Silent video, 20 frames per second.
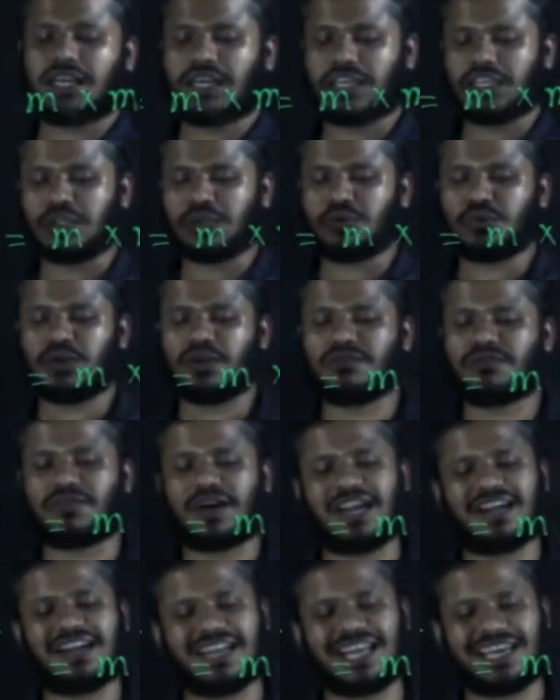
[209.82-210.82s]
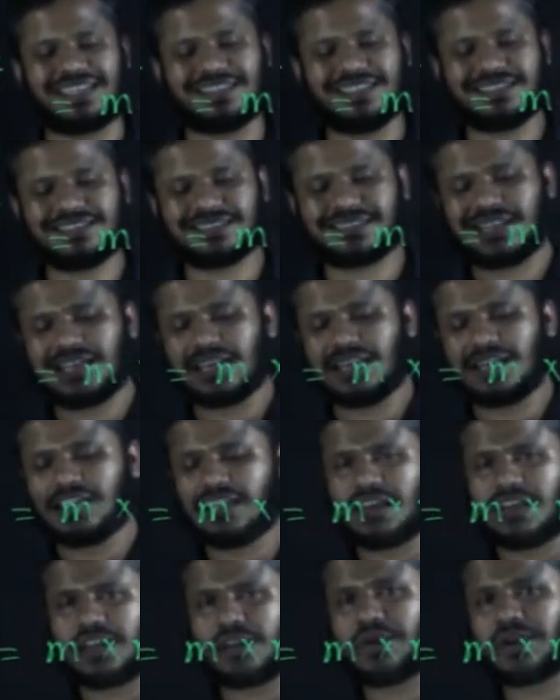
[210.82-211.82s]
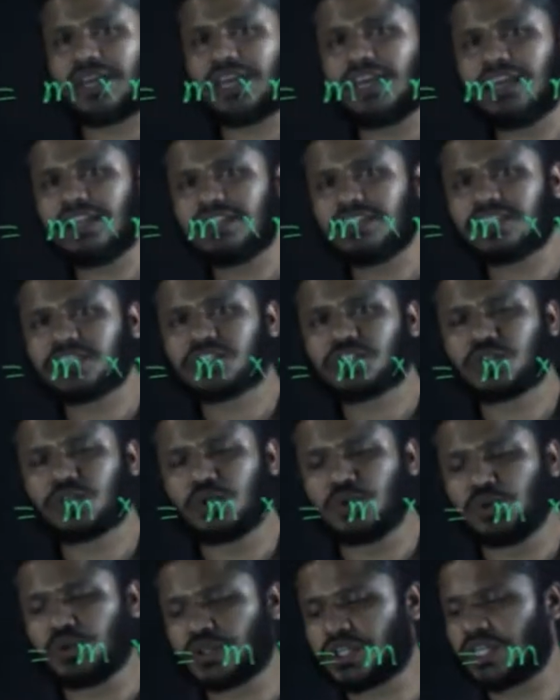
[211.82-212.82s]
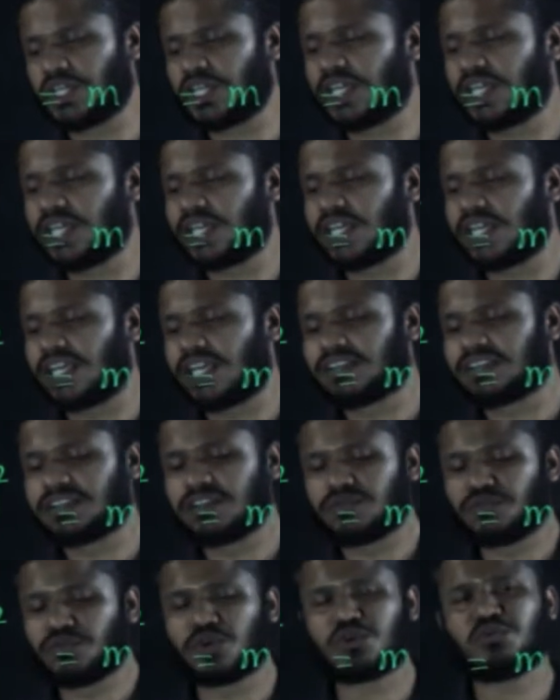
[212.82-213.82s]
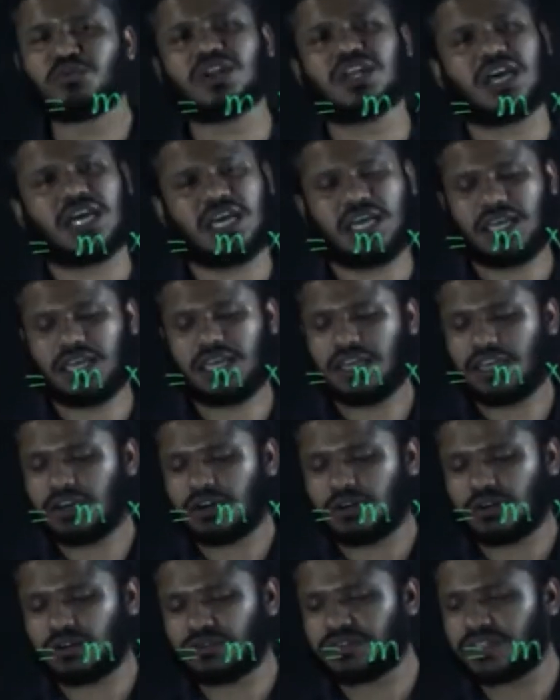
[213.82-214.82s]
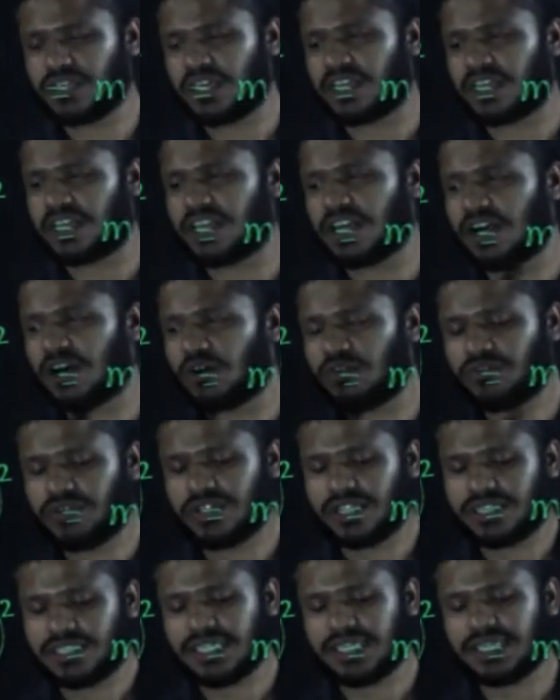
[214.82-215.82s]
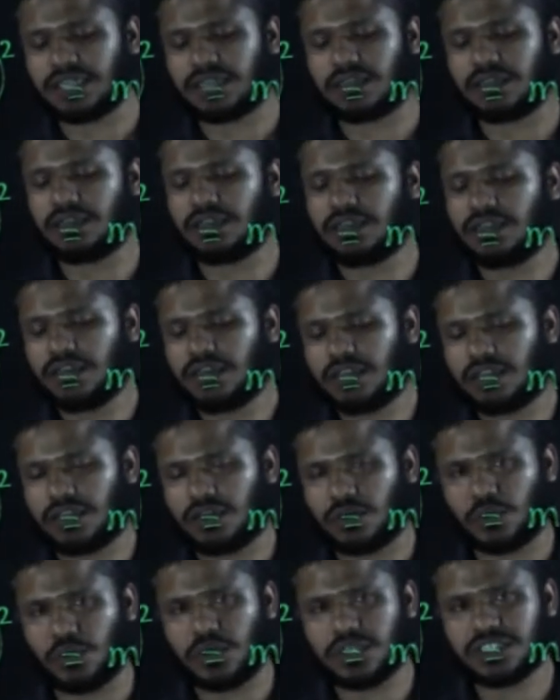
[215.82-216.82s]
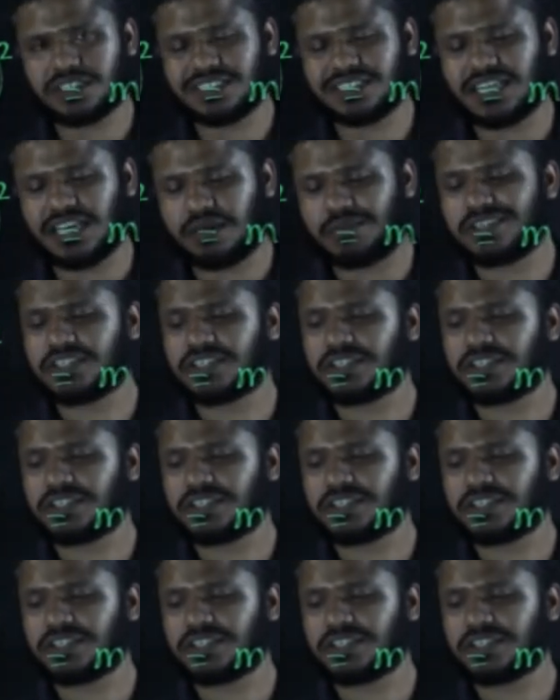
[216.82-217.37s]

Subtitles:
you will find like this. Now again just look at the formula of the area of rectangle. Now what is the dimension